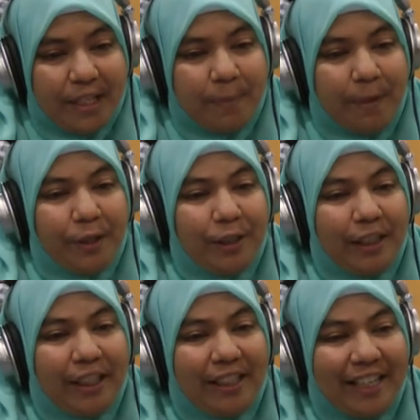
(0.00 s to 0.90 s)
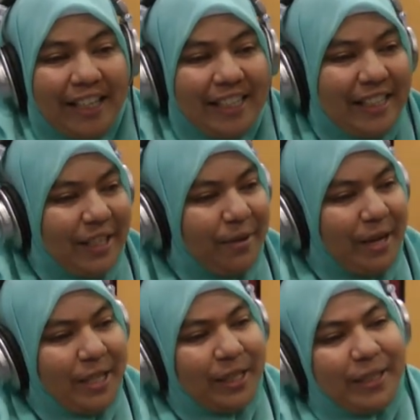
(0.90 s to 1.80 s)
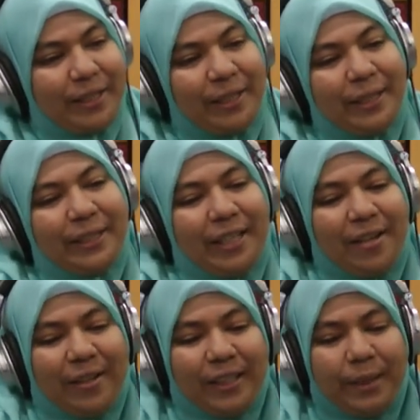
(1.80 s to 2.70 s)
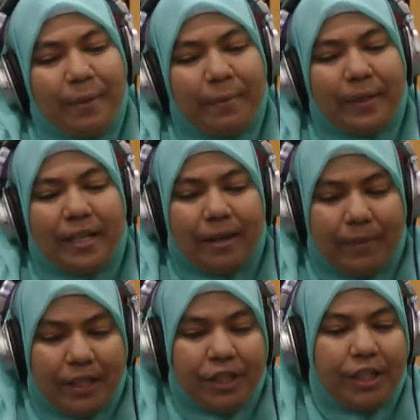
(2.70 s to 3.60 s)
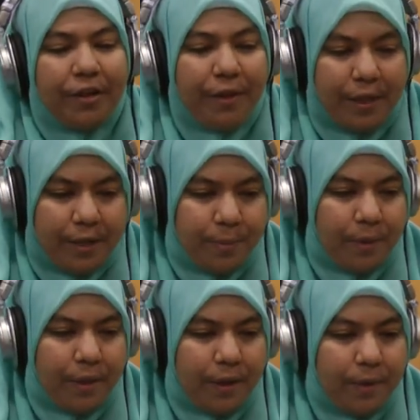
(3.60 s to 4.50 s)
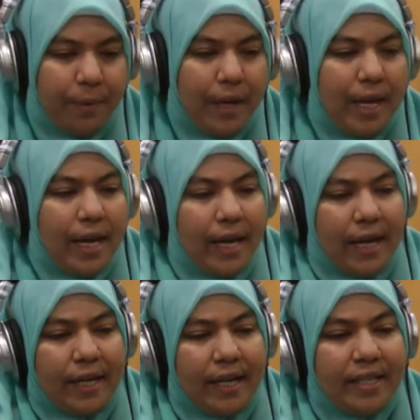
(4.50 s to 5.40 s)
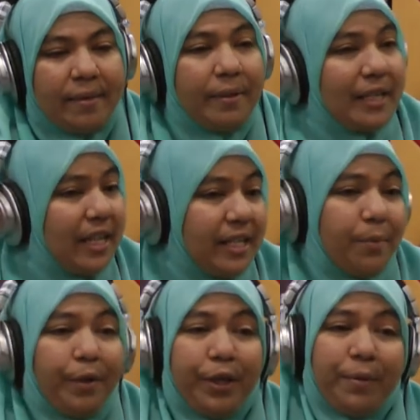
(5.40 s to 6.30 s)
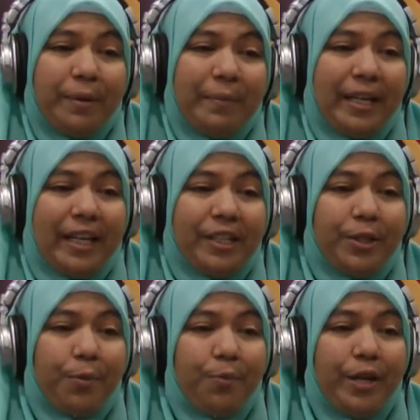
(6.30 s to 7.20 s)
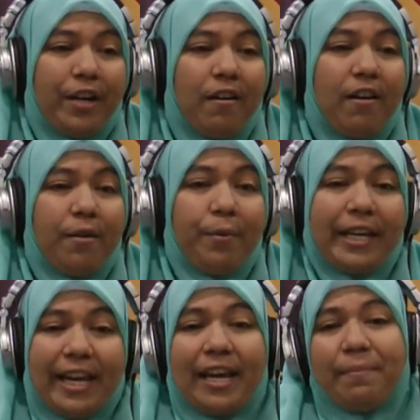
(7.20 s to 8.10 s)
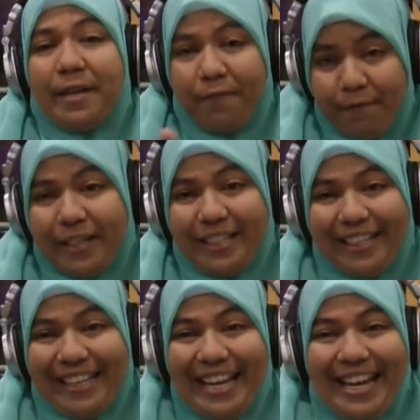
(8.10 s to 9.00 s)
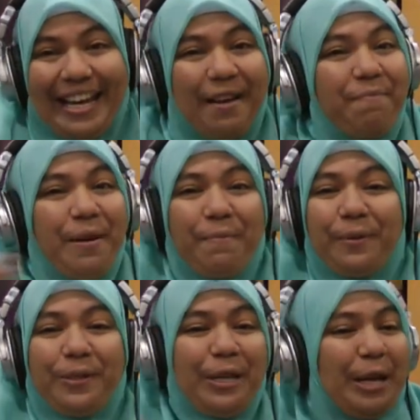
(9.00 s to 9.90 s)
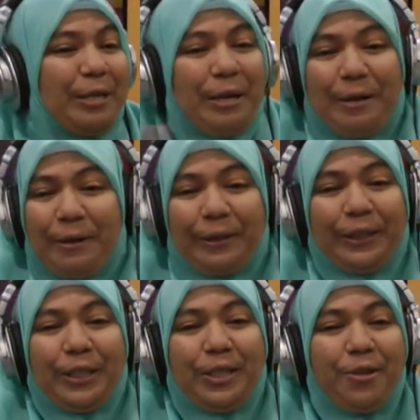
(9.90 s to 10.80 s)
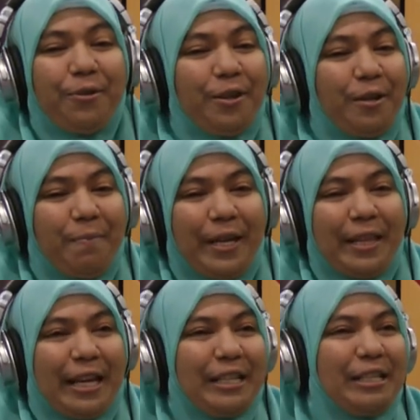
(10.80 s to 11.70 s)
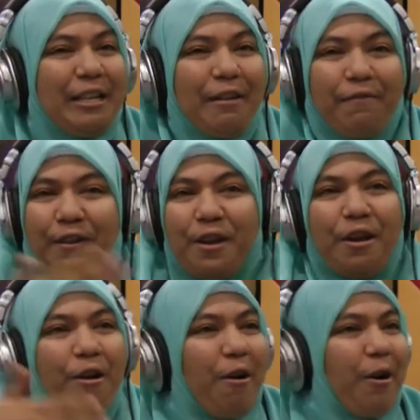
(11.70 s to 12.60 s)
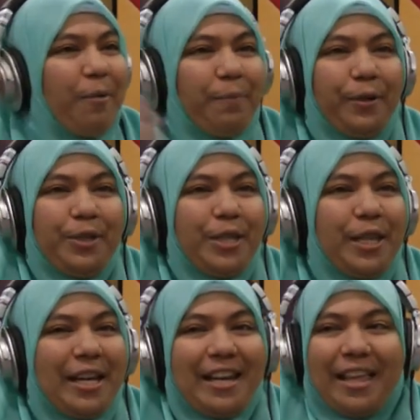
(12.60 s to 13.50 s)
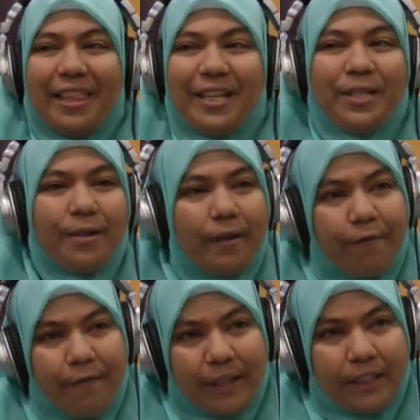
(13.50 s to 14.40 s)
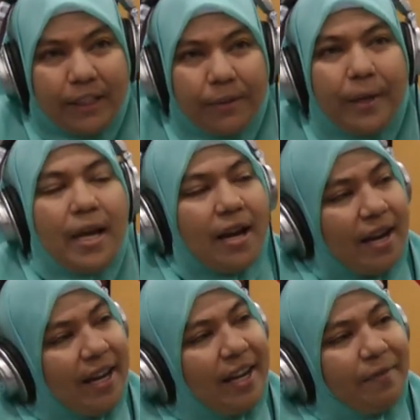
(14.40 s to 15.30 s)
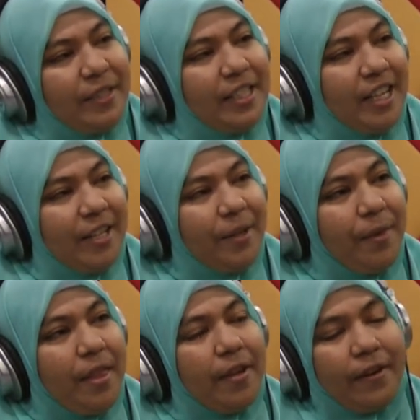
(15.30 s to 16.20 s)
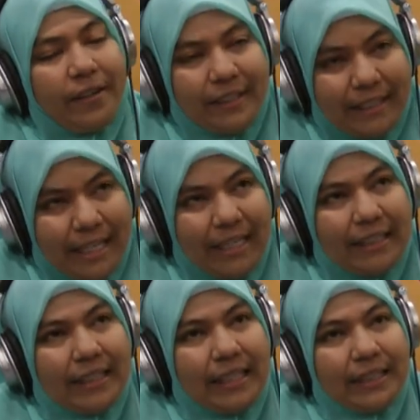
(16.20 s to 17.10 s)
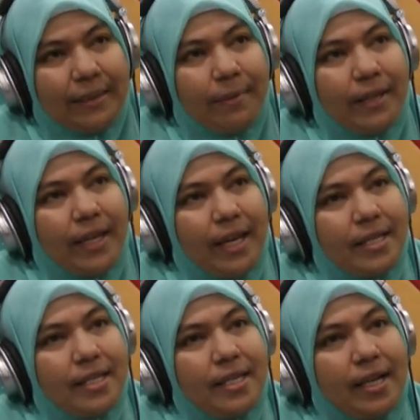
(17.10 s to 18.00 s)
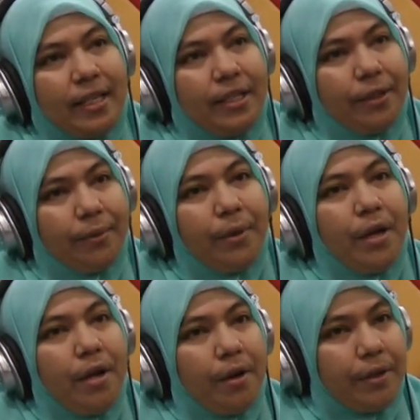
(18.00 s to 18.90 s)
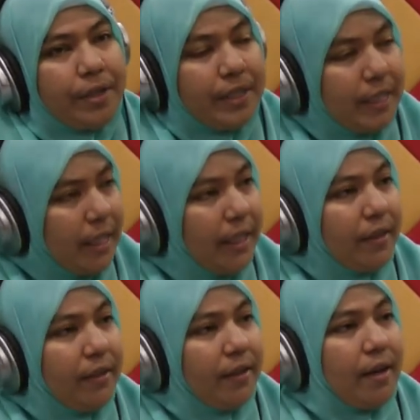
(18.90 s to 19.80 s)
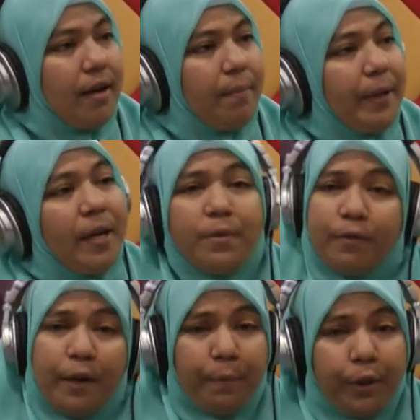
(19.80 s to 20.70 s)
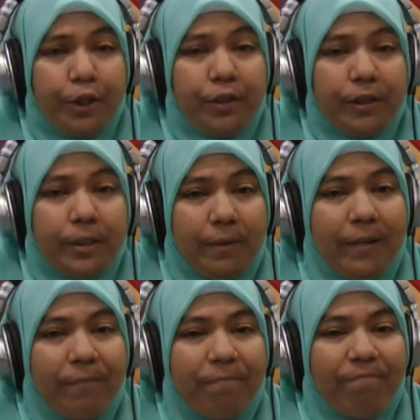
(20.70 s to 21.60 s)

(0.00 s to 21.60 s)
especially, like I said, you know, as a clinical psychologist, people come and share things with you. And sometimes, like I said, we're human beings, so we can be affected. Yeah, if people say as psychologists, you're going to be that tough, hard person that nothing is going to affect you, I have to tell you that there are days that some of the cases that I do see becomes very personal to me.